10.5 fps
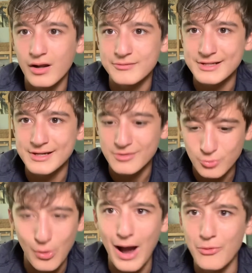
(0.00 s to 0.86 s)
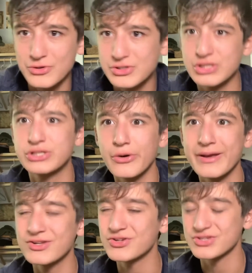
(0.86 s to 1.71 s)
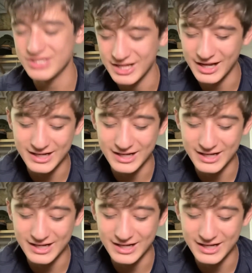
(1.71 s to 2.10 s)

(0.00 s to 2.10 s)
and I was like, wow, this is so interesting.